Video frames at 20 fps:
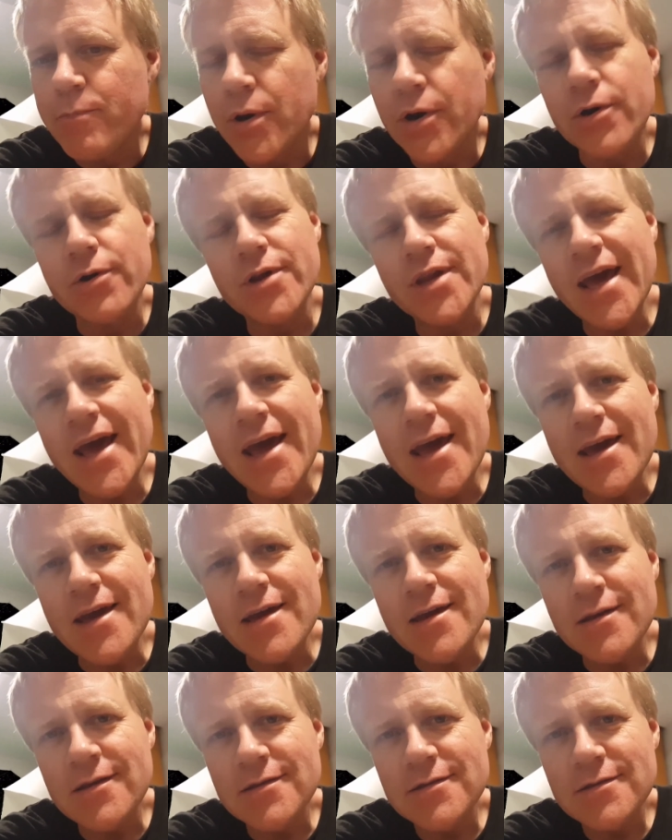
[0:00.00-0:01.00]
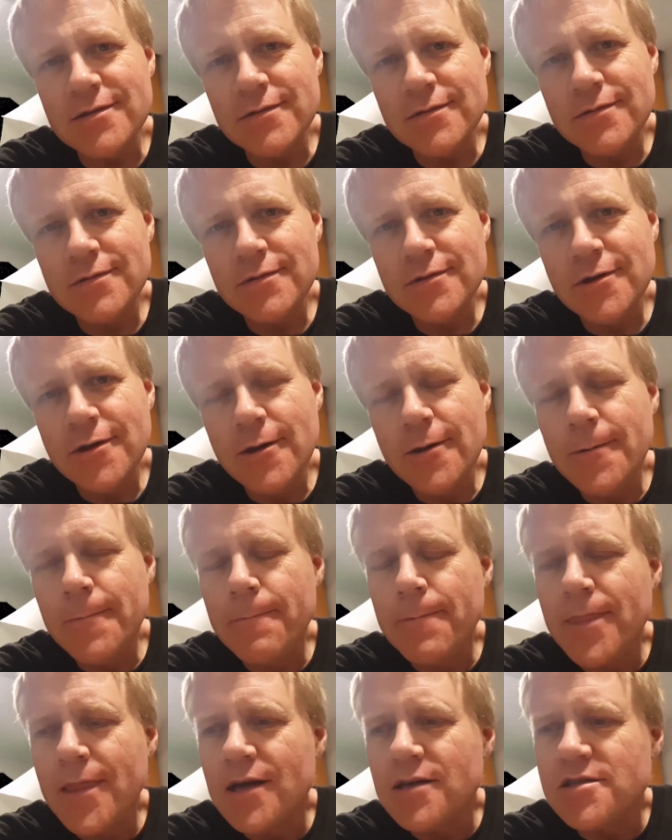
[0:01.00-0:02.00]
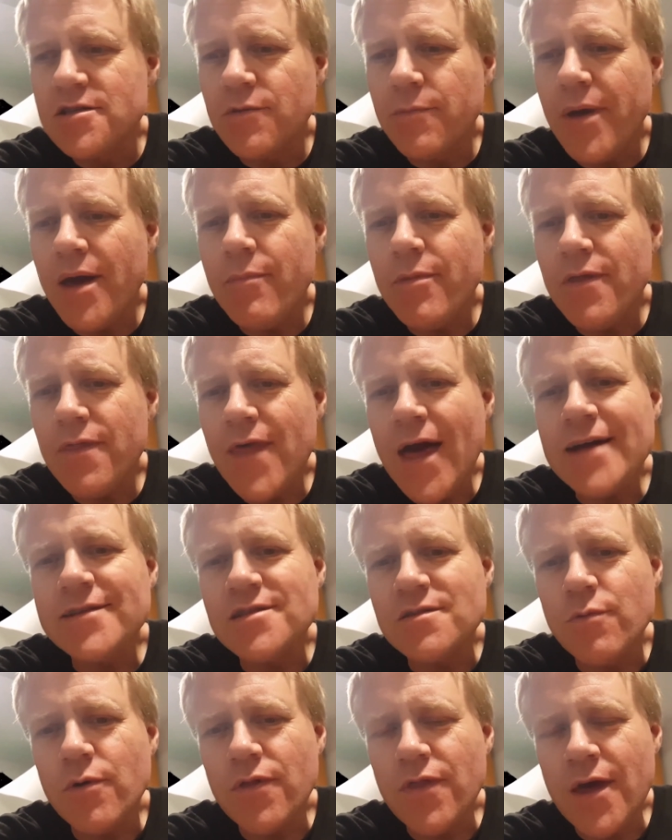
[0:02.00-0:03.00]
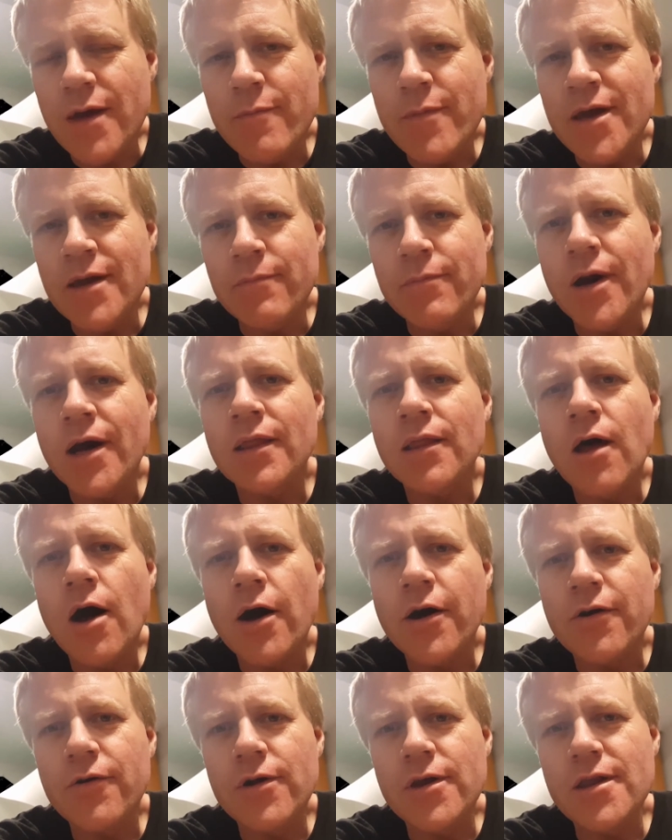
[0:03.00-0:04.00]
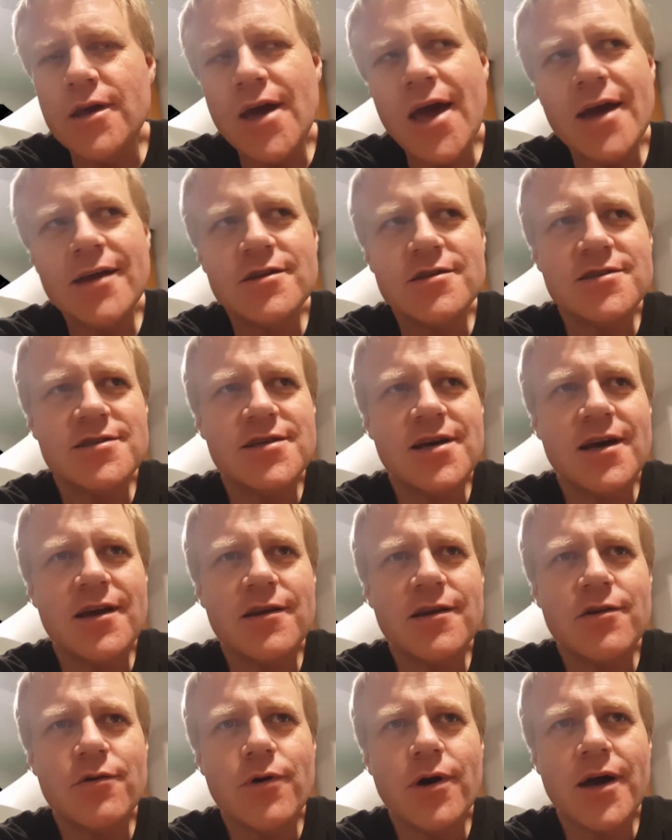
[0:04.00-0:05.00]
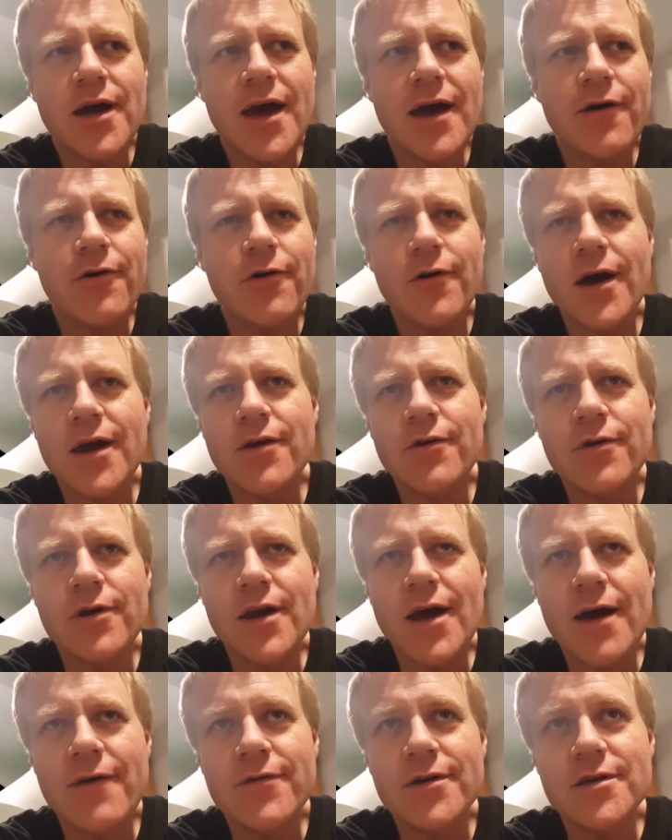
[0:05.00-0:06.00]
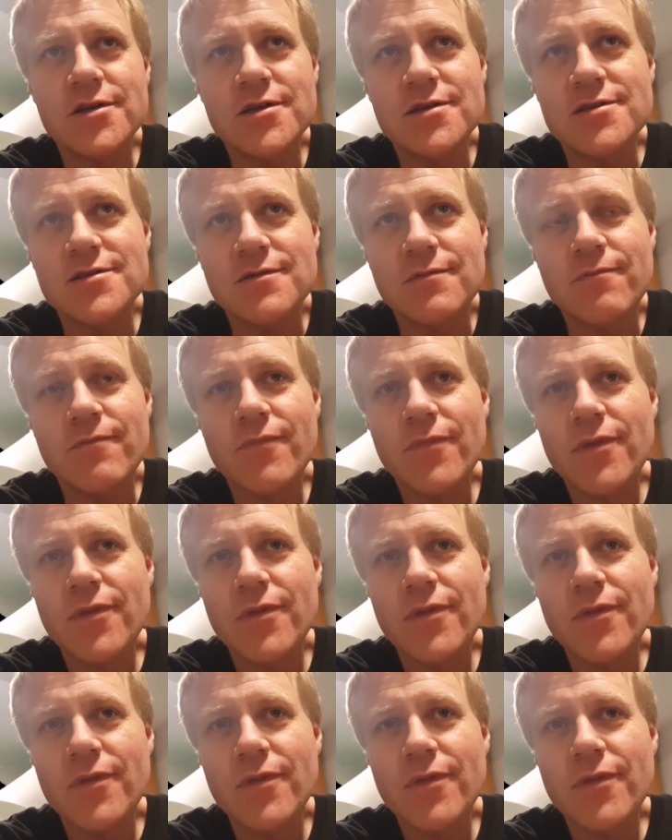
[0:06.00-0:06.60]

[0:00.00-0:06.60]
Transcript: per day. So maybe that's what they mean by lagering. You can't just stick it into a kegerator and have it just